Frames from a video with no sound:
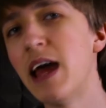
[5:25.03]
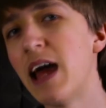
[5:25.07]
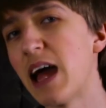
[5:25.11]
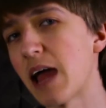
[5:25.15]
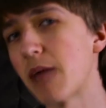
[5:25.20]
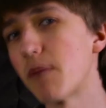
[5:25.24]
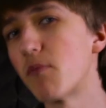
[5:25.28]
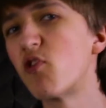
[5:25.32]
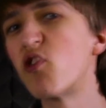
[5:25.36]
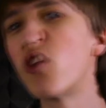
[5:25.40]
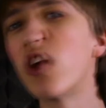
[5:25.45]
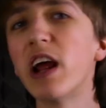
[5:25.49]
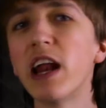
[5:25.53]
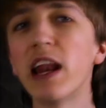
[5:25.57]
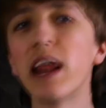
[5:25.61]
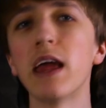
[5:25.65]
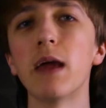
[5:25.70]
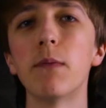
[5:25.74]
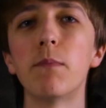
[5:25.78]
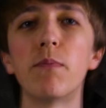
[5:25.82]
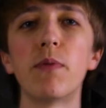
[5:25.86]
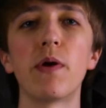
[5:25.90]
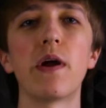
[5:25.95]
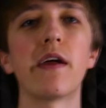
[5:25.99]
I'm really
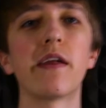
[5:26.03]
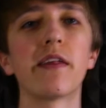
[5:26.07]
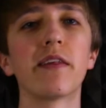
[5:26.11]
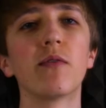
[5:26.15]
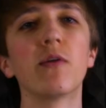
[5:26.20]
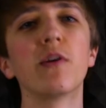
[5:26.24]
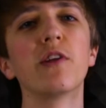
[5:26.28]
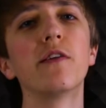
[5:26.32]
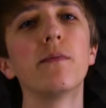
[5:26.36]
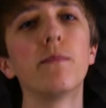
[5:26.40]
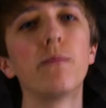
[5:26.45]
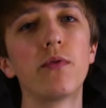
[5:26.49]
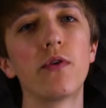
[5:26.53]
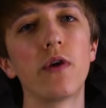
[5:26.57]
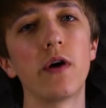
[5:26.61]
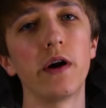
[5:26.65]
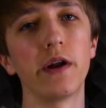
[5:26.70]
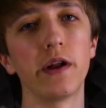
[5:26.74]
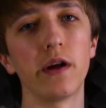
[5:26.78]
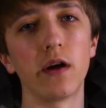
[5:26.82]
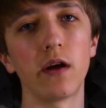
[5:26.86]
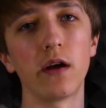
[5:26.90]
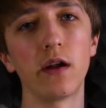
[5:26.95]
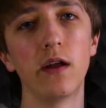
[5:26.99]
impressed with the
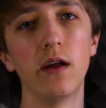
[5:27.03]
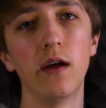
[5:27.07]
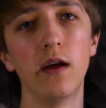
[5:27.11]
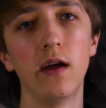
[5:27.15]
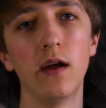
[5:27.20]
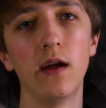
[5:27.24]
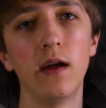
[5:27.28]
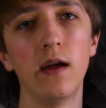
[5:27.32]
product.